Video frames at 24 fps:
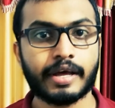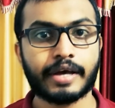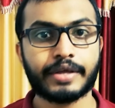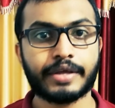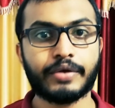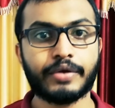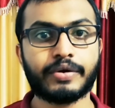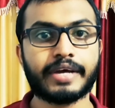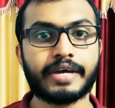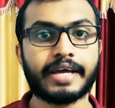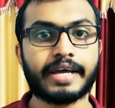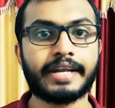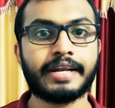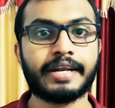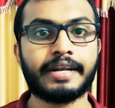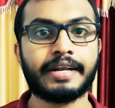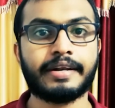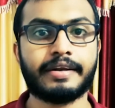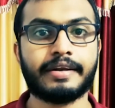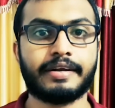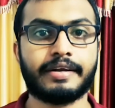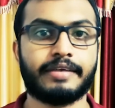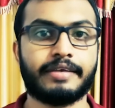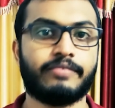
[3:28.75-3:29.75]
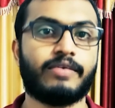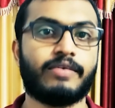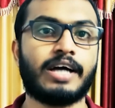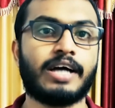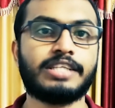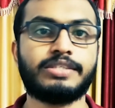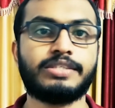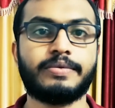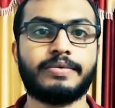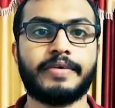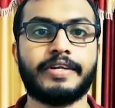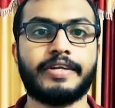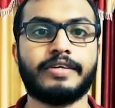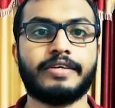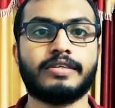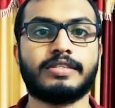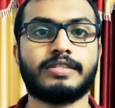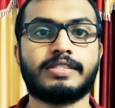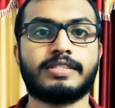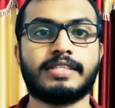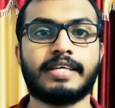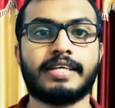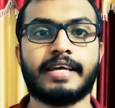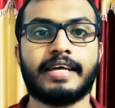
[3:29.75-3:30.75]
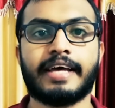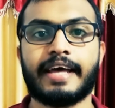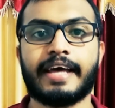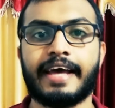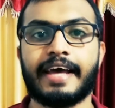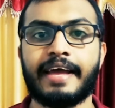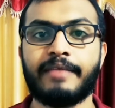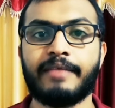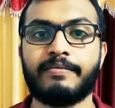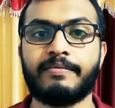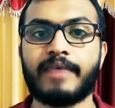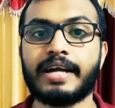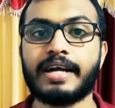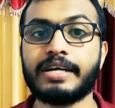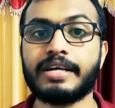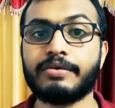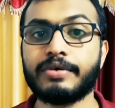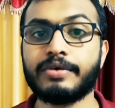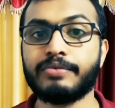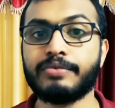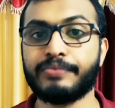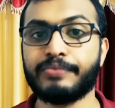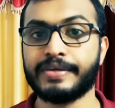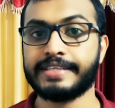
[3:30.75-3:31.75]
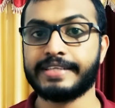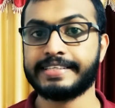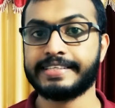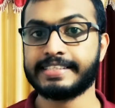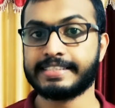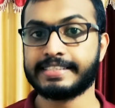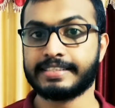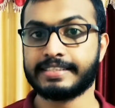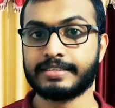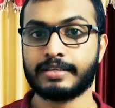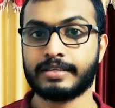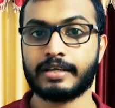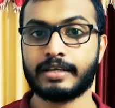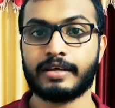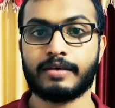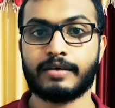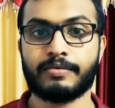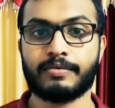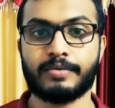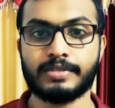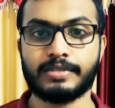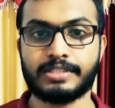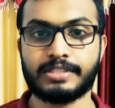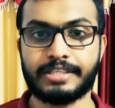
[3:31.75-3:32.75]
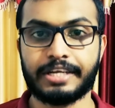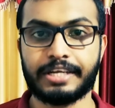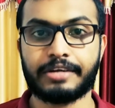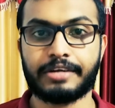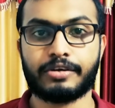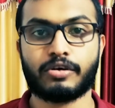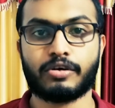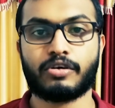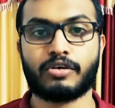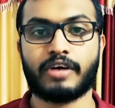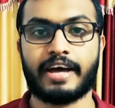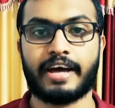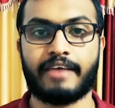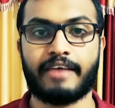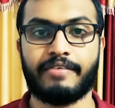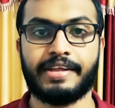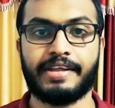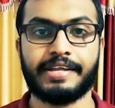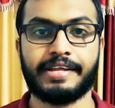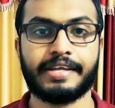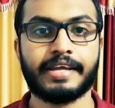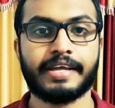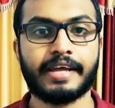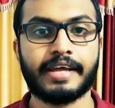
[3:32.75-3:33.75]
you can watch videos and whatever features was TikTok having.